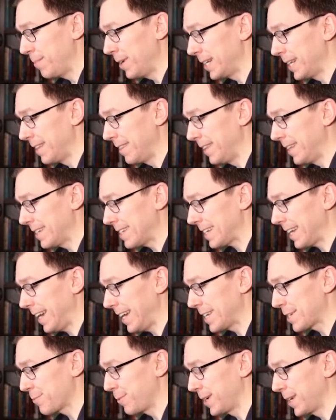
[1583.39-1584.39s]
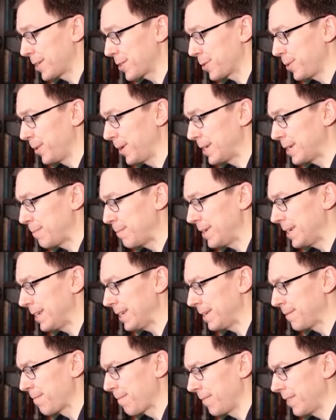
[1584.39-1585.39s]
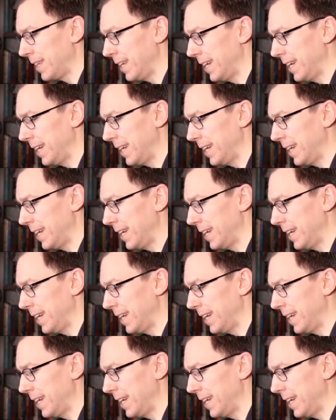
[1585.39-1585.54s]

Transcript: but in this case, what it's going to be